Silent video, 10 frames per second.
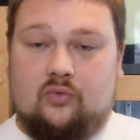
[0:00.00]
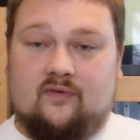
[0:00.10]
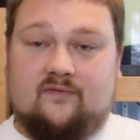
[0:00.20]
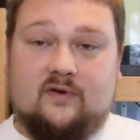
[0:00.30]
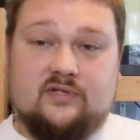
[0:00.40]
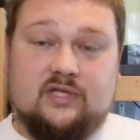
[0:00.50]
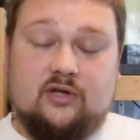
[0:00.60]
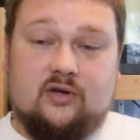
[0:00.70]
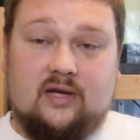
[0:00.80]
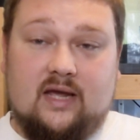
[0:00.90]
the first thing
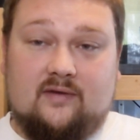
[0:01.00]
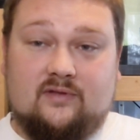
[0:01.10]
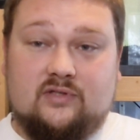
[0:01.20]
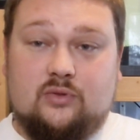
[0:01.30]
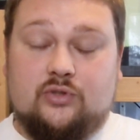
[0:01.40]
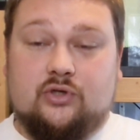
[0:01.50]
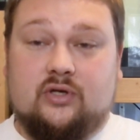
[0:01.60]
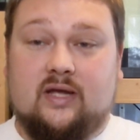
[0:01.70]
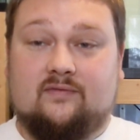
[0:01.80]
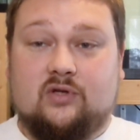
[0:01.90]
you're going to have to do is you're
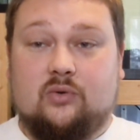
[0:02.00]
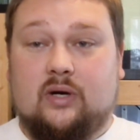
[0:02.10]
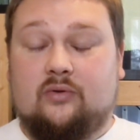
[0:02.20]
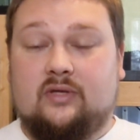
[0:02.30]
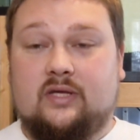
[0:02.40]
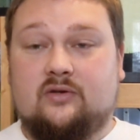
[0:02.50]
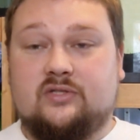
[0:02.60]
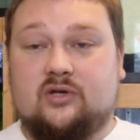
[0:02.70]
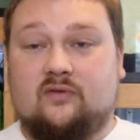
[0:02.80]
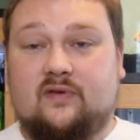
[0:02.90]
going to have to go out and get
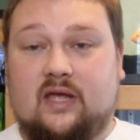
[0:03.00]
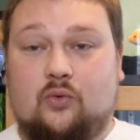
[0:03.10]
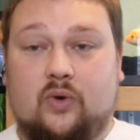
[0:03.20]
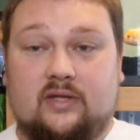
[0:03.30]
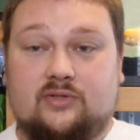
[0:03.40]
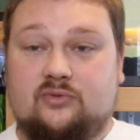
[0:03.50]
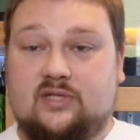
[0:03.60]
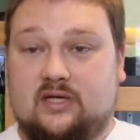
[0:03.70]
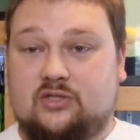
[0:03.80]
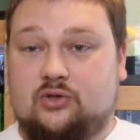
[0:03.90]
yourself a way to
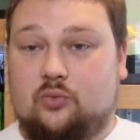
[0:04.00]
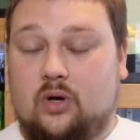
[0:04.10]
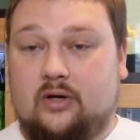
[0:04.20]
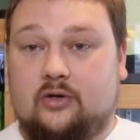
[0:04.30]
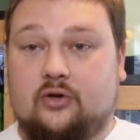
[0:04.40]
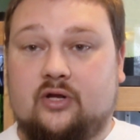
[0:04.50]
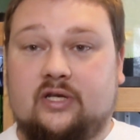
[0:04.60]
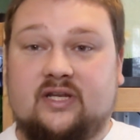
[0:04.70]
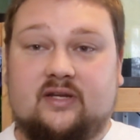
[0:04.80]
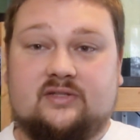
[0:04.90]
test your water. You're going
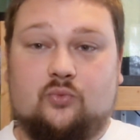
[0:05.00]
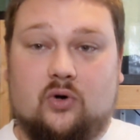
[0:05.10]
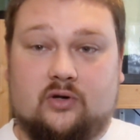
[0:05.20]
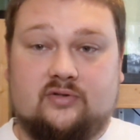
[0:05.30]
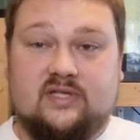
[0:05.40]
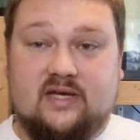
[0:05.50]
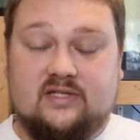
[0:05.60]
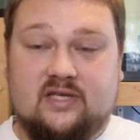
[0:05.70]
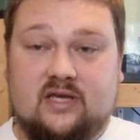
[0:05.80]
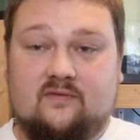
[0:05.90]
to need a water
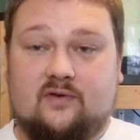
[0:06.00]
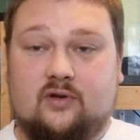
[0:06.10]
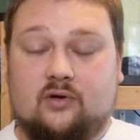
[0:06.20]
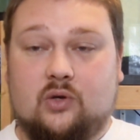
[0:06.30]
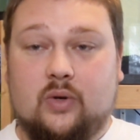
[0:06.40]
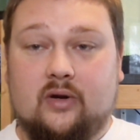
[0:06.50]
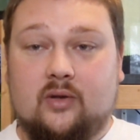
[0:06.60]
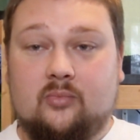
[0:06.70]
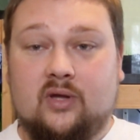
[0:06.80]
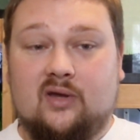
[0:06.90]
test kit for your
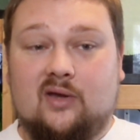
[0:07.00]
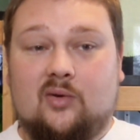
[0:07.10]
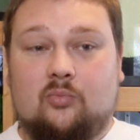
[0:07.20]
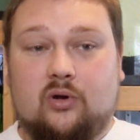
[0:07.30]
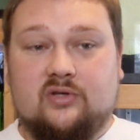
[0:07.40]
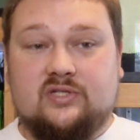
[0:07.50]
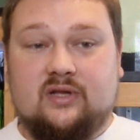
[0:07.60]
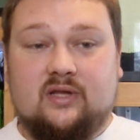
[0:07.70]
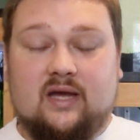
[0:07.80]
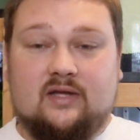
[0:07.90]
aquarium.
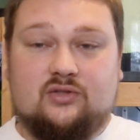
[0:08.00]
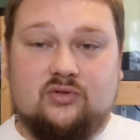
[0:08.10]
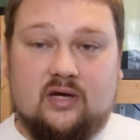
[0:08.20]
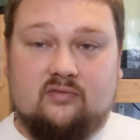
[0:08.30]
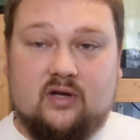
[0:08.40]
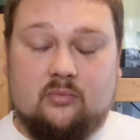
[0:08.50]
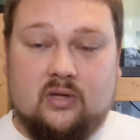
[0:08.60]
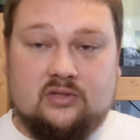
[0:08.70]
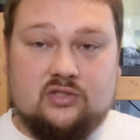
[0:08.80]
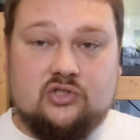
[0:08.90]
Personally, I do not
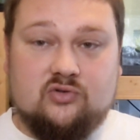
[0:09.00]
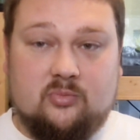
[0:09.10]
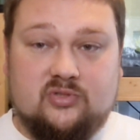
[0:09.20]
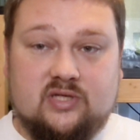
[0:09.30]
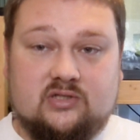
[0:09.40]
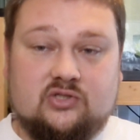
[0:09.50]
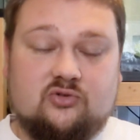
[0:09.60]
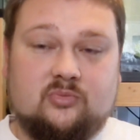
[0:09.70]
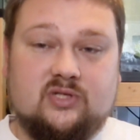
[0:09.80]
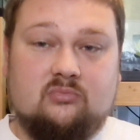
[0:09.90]
recommend strips, as
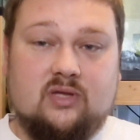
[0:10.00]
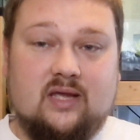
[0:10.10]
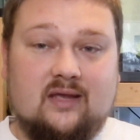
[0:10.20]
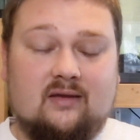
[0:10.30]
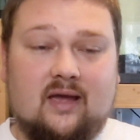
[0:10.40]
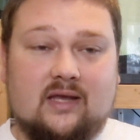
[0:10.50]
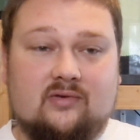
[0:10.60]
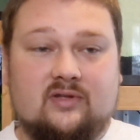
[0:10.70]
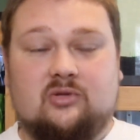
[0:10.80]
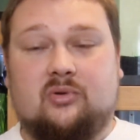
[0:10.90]
strips can be
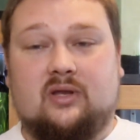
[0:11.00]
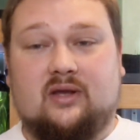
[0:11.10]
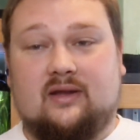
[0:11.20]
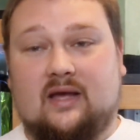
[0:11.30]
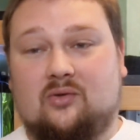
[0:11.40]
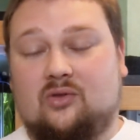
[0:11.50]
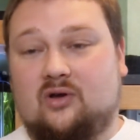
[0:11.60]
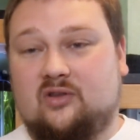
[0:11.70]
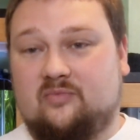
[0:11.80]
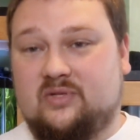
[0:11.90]
inaccurate depending on how
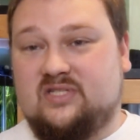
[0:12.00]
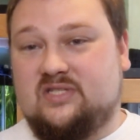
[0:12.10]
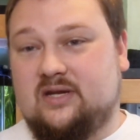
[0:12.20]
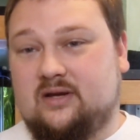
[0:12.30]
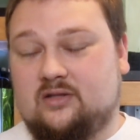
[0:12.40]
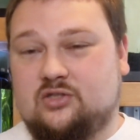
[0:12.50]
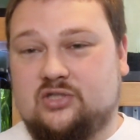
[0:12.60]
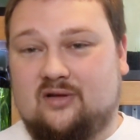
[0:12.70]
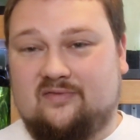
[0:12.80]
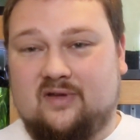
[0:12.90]
long they've been sitting on the
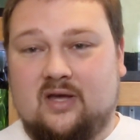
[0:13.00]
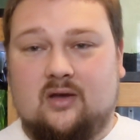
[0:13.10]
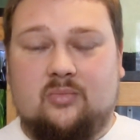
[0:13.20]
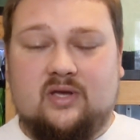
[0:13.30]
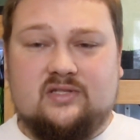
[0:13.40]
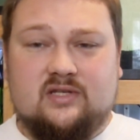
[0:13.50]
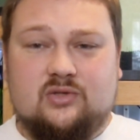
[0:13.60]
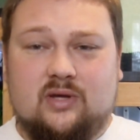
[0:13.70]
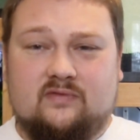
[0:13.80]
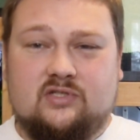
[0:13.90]
shelf, because they
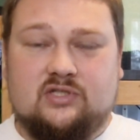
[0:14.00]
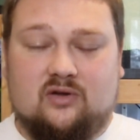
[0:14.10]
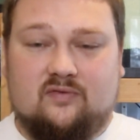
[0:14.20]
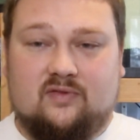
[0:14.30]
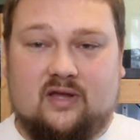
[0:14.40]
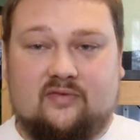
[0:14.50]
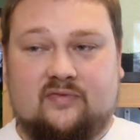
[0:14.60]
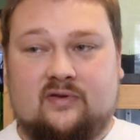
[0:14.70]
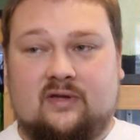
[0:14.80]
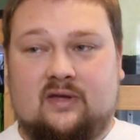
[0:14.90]
do have a shelf life.